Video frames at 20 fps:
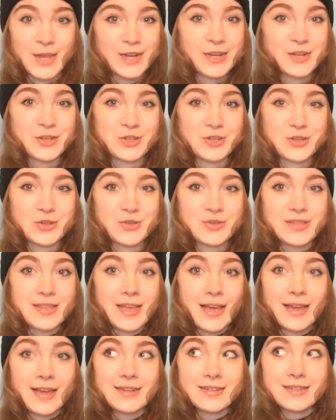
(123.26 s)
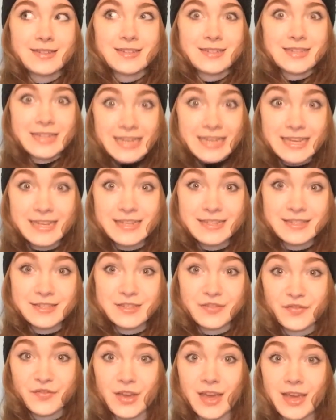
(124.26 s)
and issues that teens
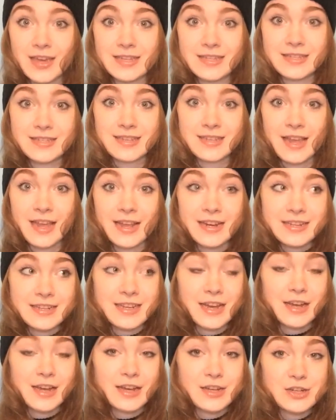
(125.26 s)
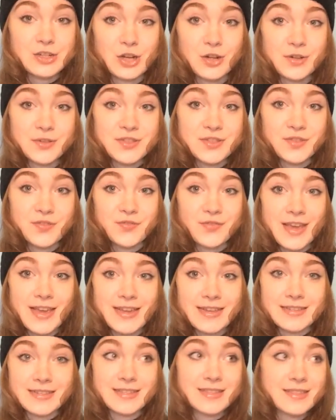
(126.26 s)
face and young adults
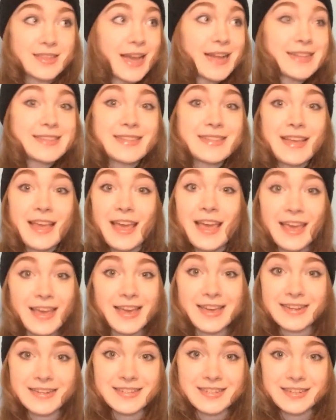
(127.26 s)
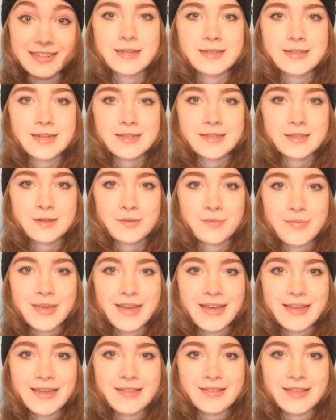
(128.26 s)
face. That's it. It doesn't
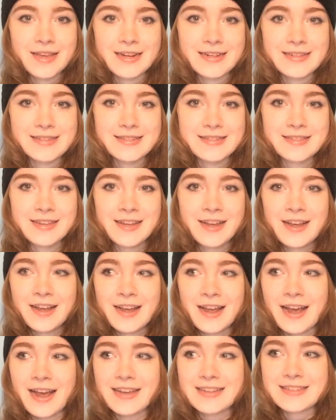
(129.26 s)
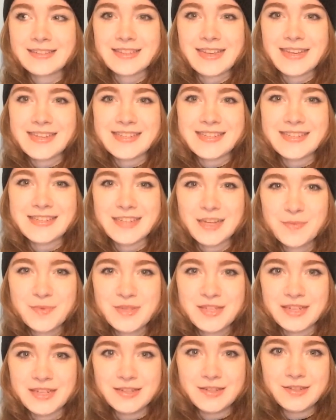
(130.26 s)
mean that it has less
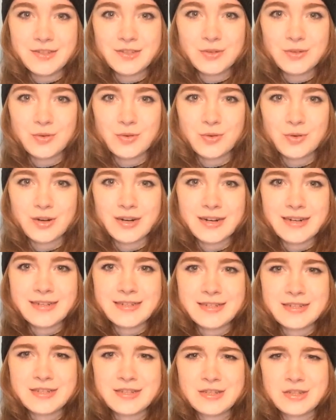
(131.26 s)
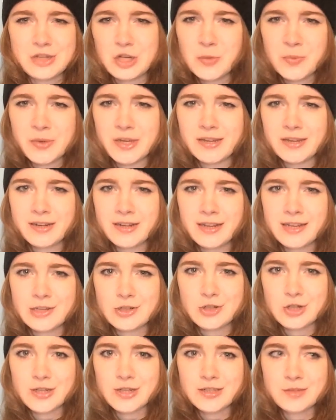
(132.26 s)
substance or is stupid. It
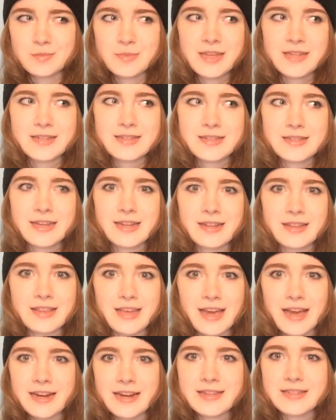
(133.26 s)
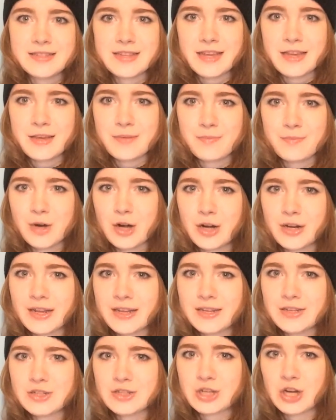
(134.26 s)
just means that that is a
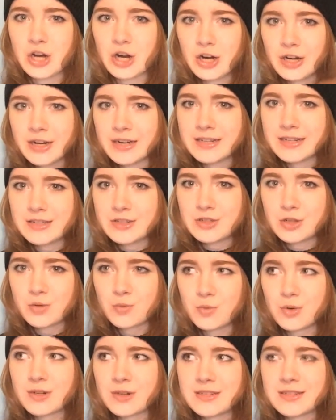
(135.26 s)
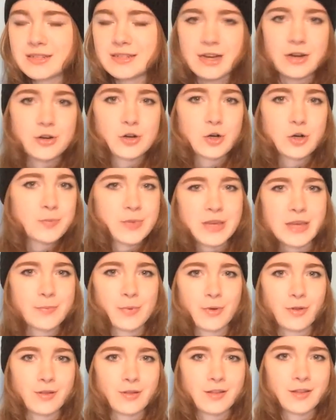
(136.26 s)
market targeted towards younger
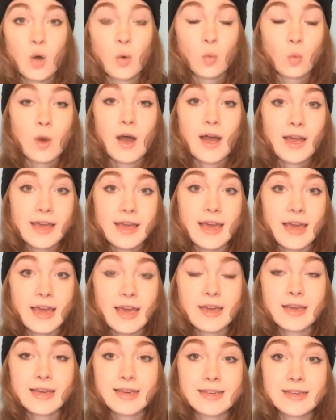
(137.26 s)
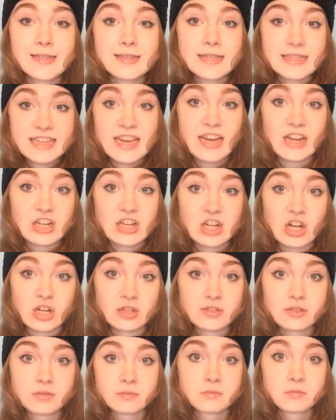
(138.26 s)
people. YA is young
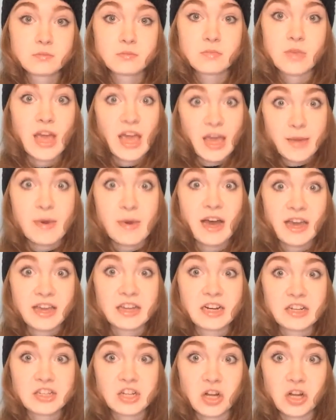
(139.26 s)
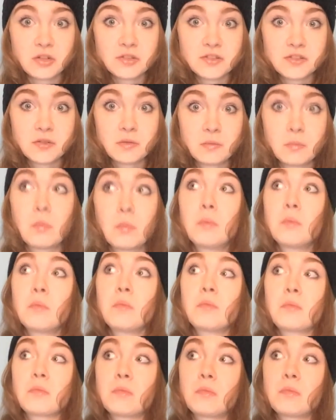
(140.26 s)
adult. Am I an adult?
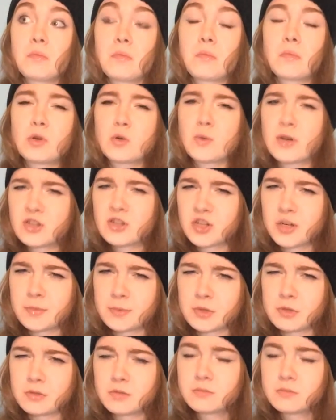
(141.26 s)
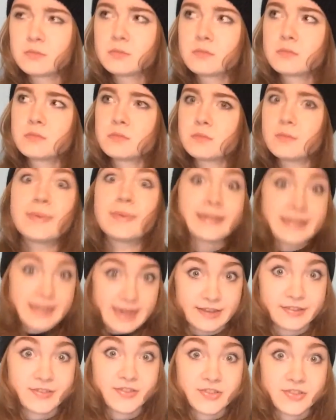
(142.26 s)
Questionable, but
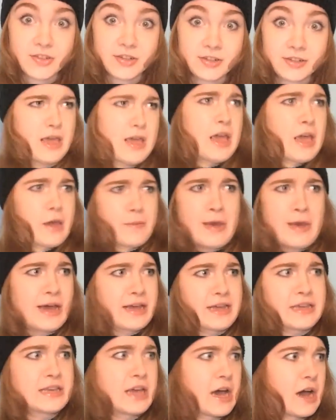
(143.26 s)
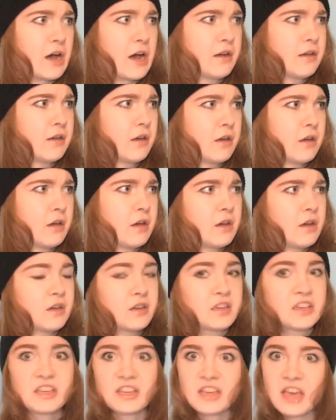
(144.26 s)
yes. Am I young?
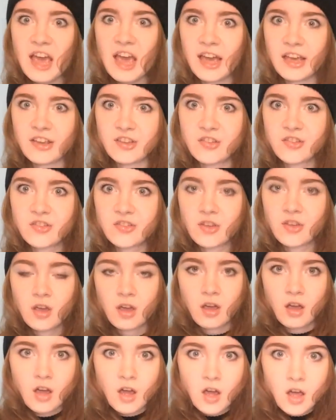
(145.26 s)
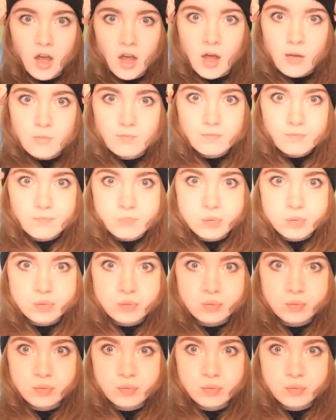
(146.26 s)
Yes! And